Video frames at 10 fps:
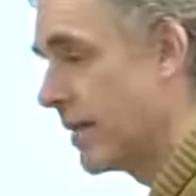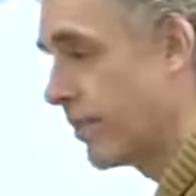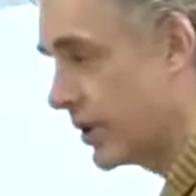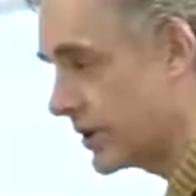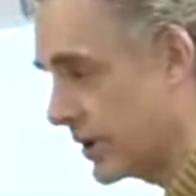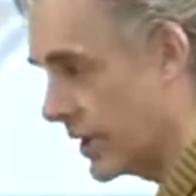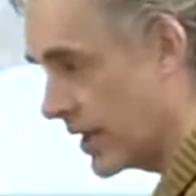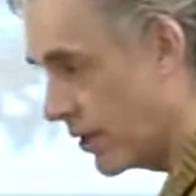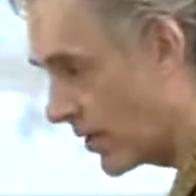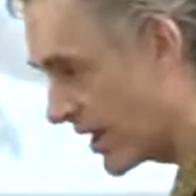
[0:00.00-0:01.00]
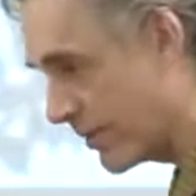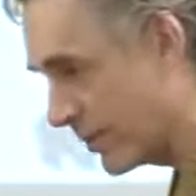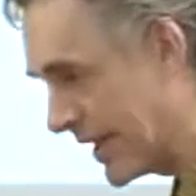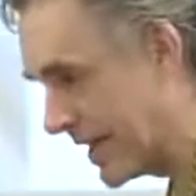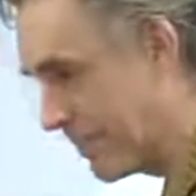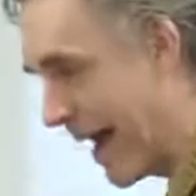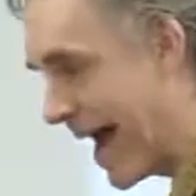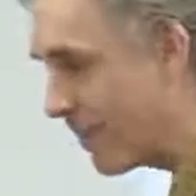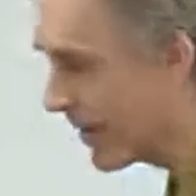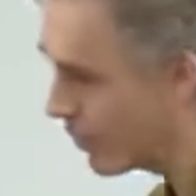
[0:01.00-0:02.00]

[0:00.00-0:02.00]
the person that you can completely map